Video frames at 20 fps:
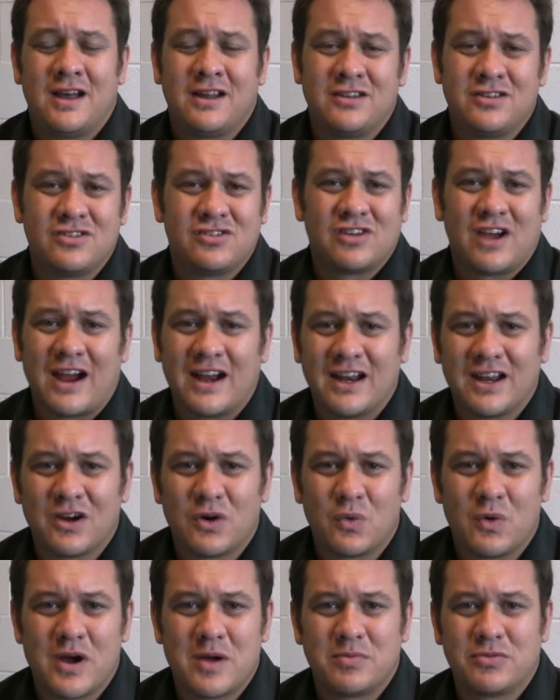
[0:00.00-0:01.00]
designing a
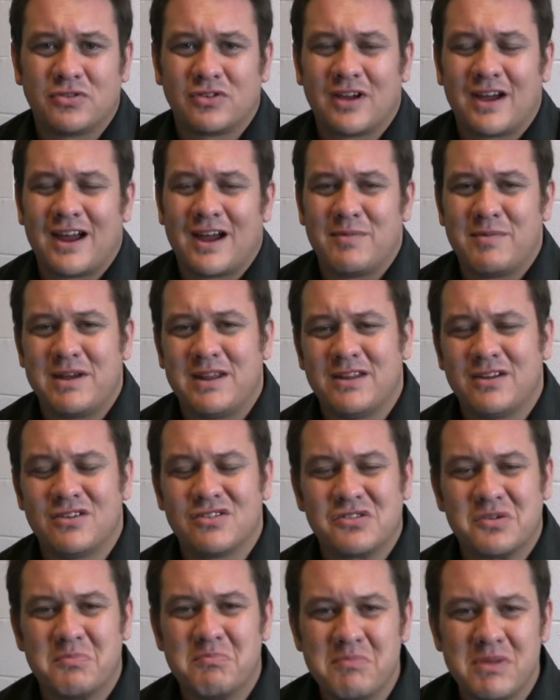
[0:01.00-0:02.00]
website, I mean
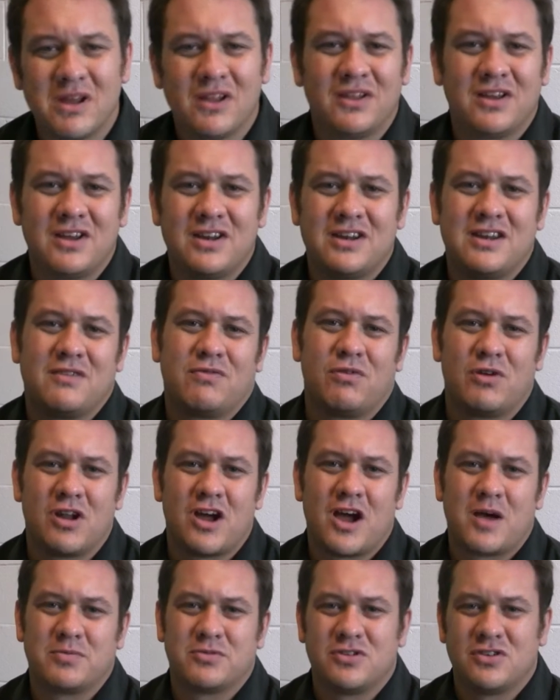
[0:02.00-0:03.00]
there's a million different
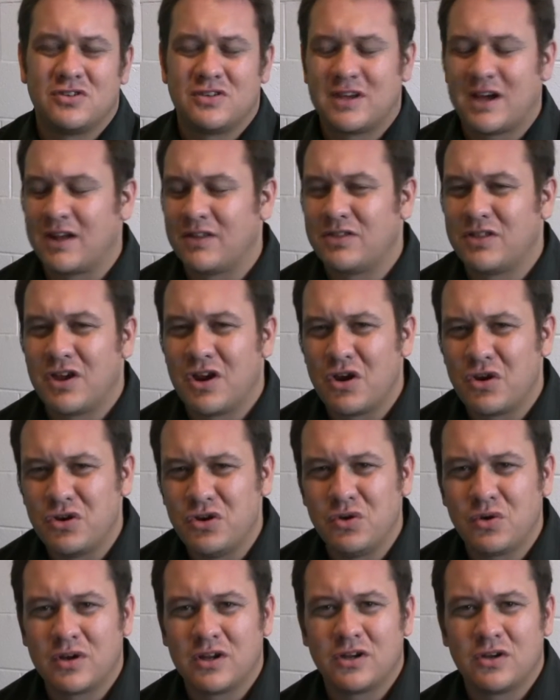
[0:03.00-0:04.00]
options out there.
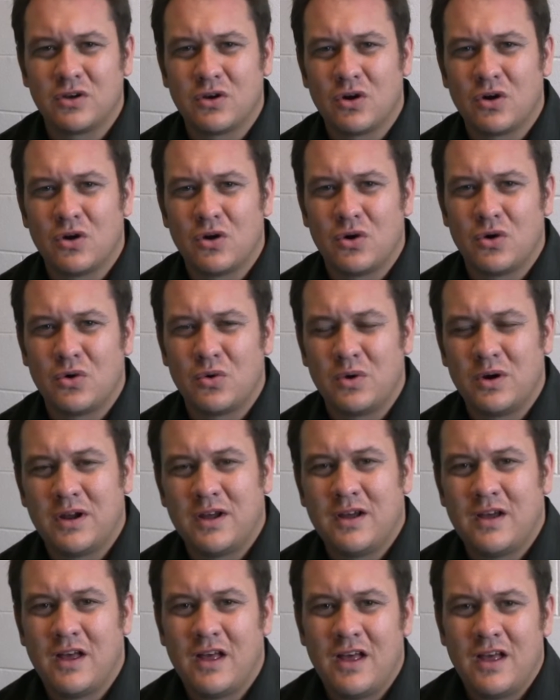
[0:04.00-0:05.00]
You can go
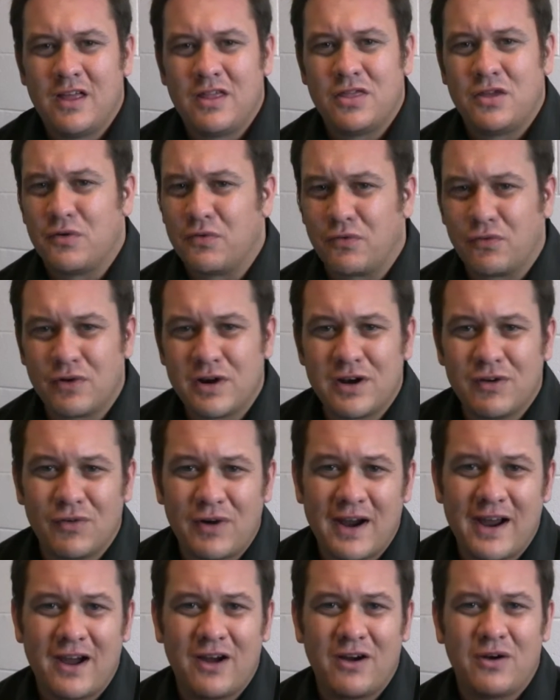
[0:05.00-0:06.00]
the free
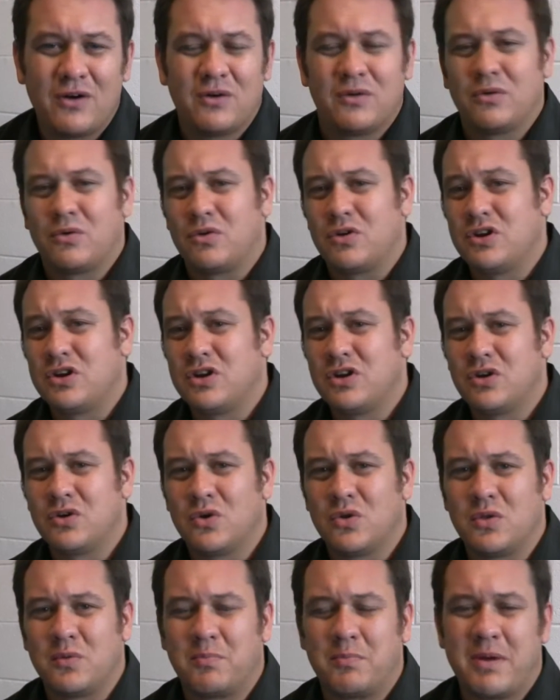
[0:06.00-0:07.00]
route or you can go
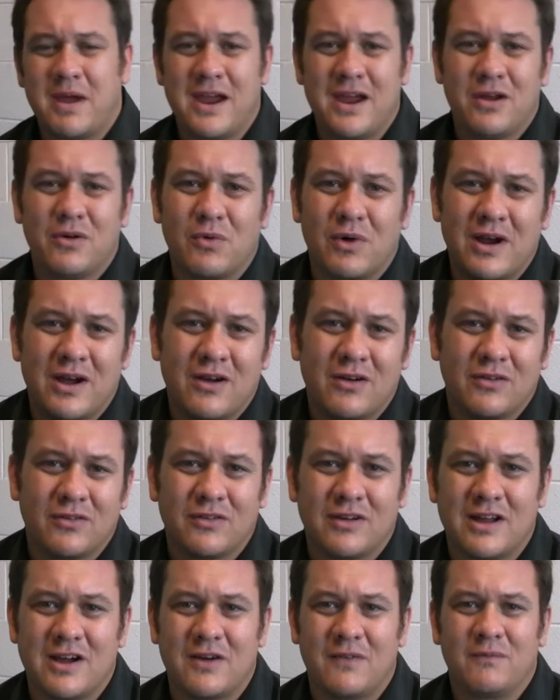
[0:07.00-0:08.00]
the paid route.
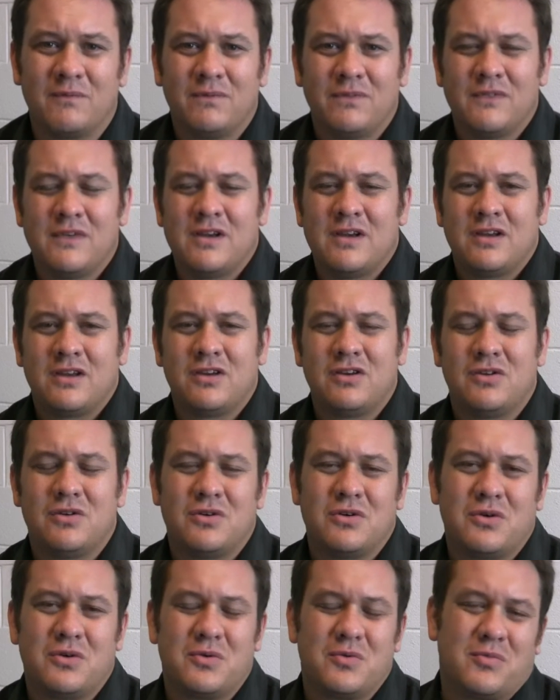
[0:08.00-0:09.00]
Now, you
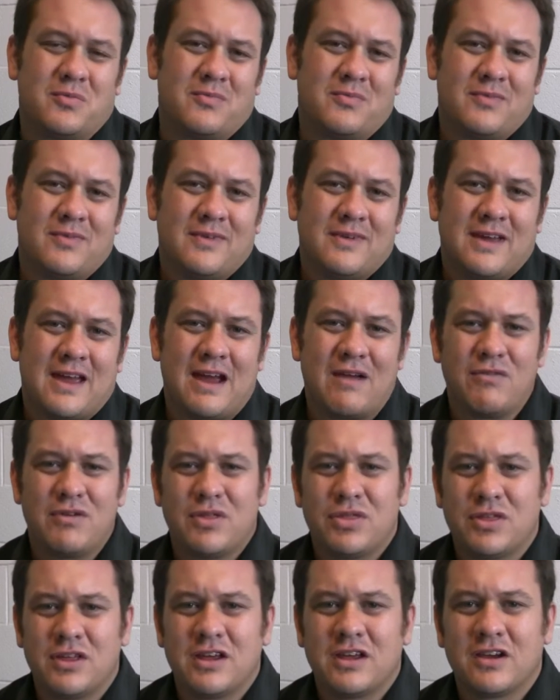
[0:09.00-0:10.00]
know,
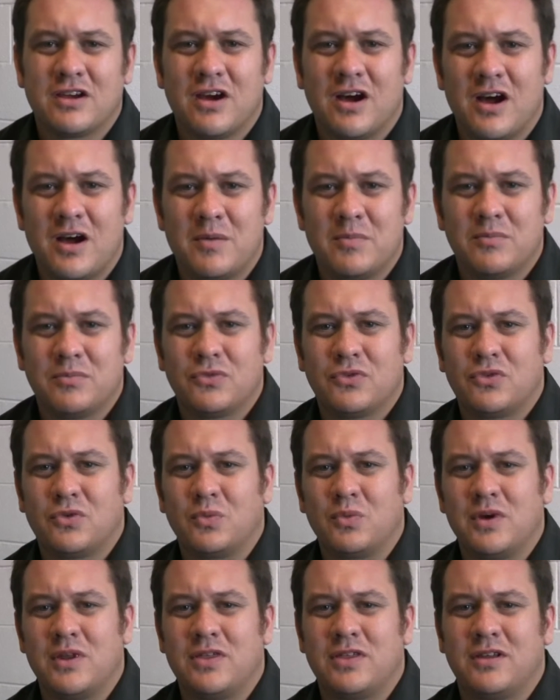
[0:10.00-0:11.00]
everything comes
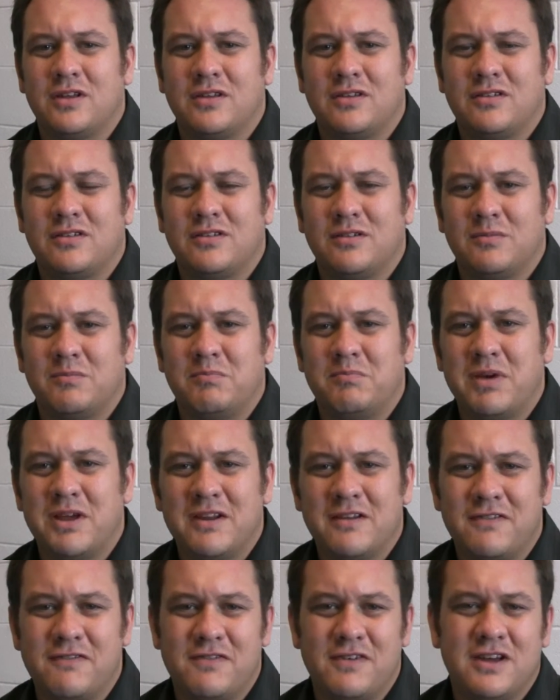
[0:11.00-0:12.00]
with its
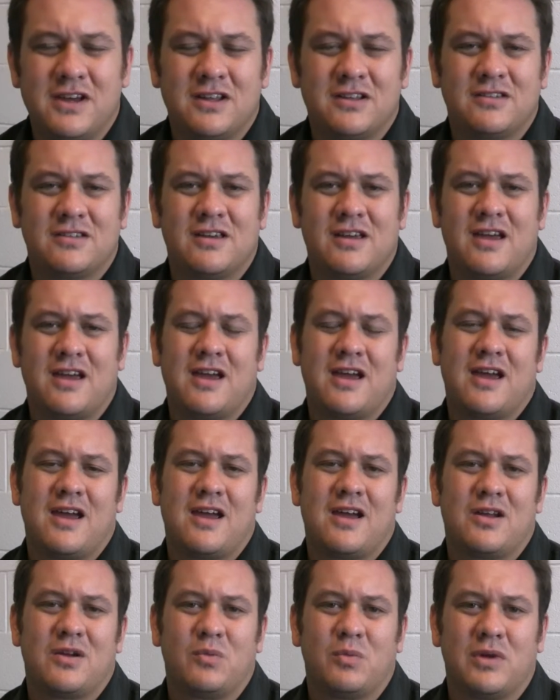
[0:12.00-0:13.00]
benefits
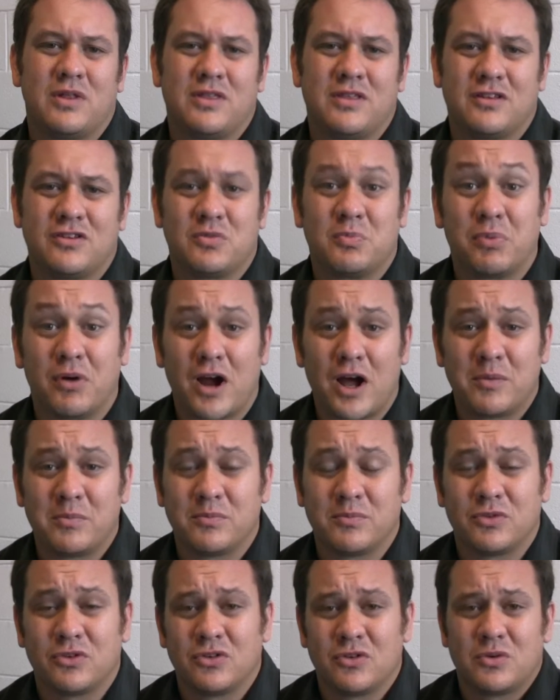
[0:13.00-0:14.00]
and with its
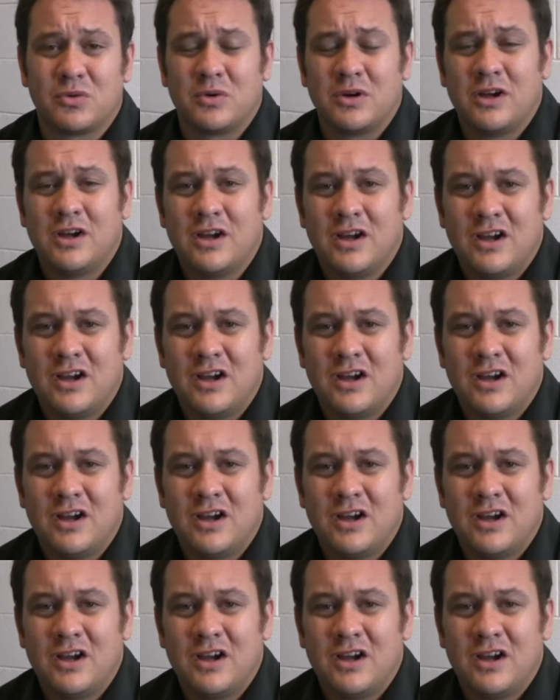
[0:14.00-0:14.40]
problems. So